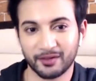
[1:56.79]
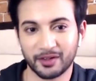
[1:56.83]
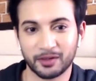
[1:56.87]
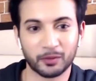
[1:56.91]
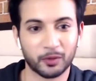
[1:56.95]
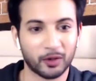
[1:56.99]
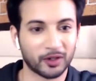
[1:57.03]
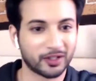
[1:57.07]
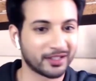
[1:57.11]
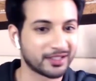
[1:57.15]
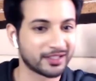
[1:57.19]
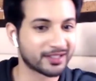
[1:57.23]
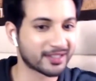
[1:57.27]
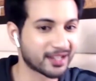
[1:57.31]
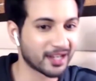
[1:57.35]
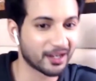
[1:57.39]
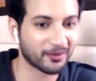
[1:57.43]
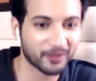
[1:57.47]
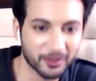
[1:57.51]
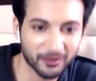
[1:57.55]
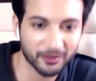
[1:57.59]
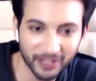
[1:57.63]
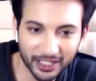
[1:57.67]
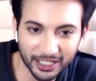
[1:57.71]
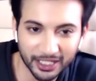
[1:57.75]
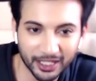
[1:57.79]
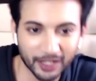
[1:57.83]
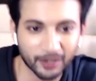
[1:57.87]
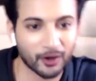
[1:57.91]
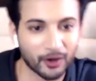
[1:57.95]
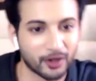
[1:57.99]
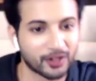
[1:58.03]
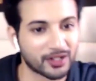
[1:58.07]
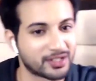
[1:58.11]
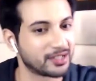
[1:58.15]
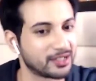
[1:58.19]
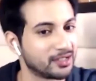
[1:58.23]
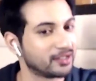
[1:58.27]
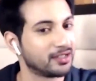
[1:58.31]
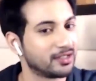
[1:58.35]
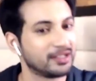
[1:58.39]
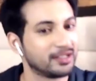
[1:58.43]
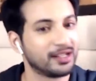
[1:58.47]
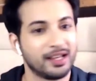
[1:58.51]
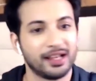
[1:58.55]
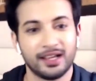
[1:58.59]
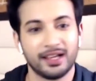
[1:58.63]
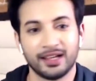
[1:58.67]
with what he's done with Vicky Kaushal,